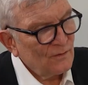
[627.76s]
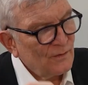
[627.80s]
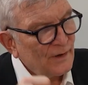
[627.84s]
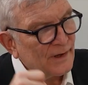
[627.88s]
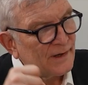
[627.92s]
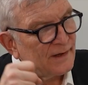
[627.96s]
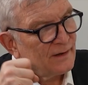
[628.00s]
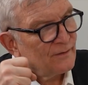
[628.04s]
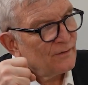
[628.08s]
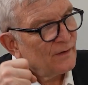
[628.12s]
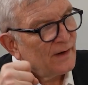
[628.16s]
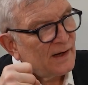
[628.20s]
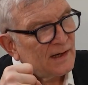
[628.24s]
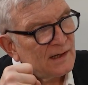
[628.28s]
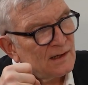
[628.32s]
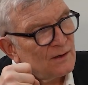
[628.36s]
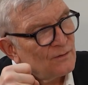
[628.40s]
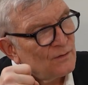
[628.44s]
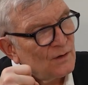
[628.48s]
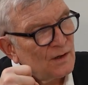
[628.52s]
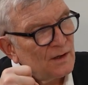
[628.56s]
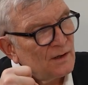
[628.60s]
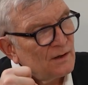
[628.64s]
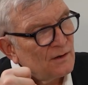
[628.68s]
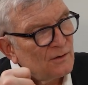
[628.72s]
very
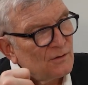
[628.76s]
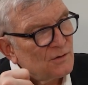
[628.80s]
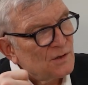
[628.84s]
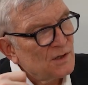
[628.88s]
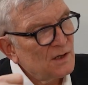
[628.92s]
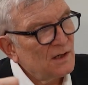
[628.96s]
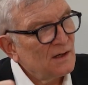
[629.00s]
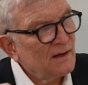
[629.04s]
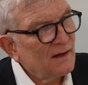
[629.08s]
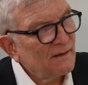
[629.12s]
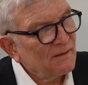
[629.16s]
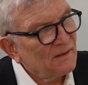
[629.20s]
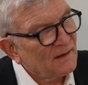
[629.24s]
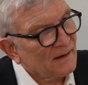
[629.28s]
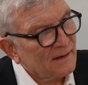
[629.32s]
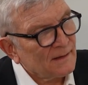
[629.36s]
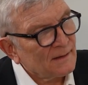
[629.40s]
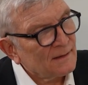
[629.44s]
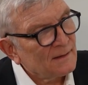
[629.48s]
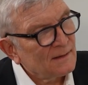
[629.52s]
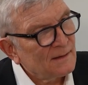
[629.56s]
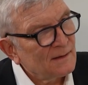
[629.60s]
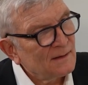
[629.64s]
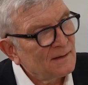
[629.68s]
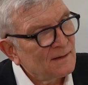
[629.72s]
effectively, you see nothing.
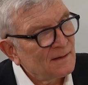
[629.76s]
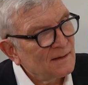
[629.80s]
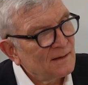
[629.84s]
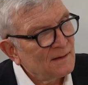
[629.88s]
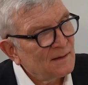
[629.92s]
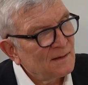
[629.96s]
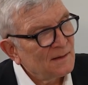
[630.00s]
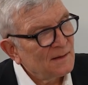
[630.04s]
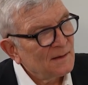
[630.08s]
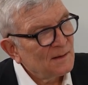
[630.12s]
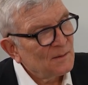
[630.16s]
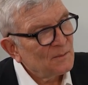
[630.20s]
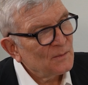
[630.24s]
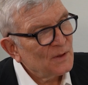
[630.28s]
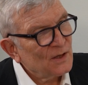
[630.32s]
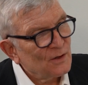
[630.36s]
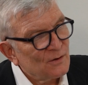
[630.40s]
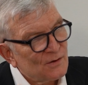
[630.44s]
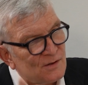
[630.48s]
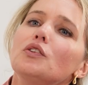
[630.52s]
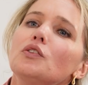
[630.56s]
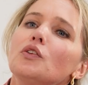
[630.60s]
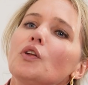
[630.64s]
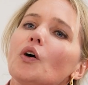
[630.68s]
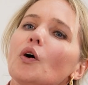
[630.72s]

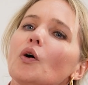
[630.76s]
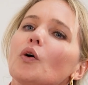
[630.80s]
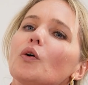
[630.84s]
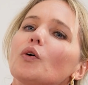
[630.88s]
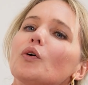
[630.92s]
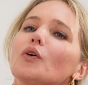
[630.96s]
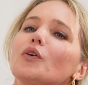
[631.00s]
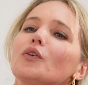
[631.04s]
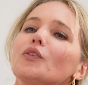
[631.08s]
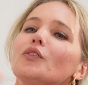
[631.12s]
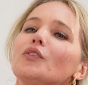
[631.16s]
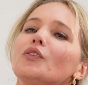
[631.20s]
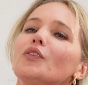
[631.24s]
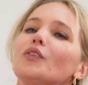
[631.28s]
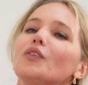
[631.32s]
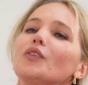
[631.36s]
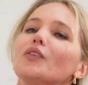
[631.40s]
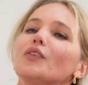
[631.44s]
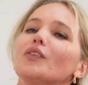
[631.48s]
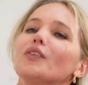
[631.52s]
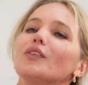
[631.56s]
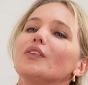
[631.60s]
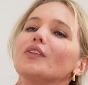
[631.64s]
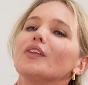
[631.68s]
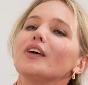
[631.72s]
Because the lesion is very
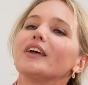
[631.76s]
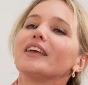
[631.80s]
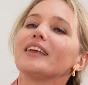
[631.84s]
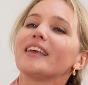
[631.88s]
close, huh?